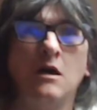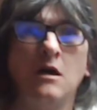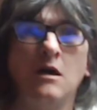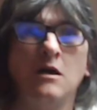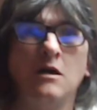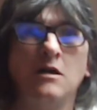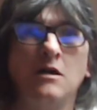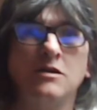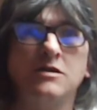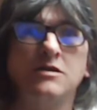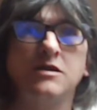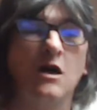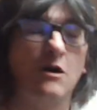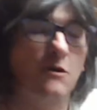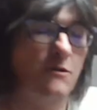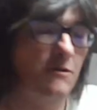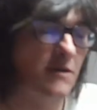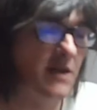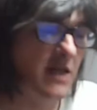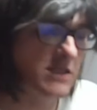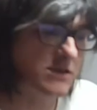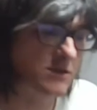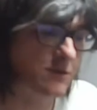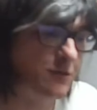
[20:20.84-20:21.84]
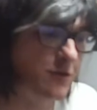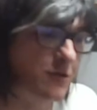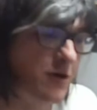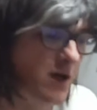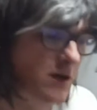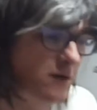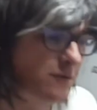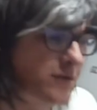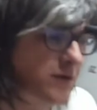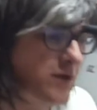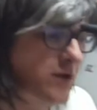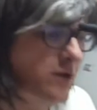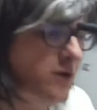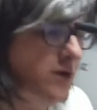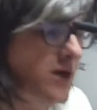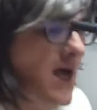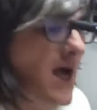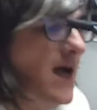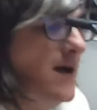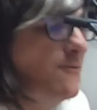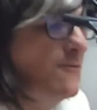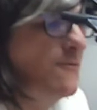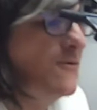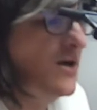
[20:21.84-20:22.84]
So there's the front view
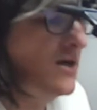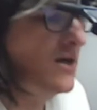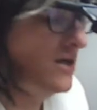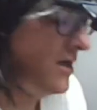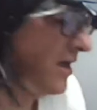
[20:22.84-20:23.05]
camera.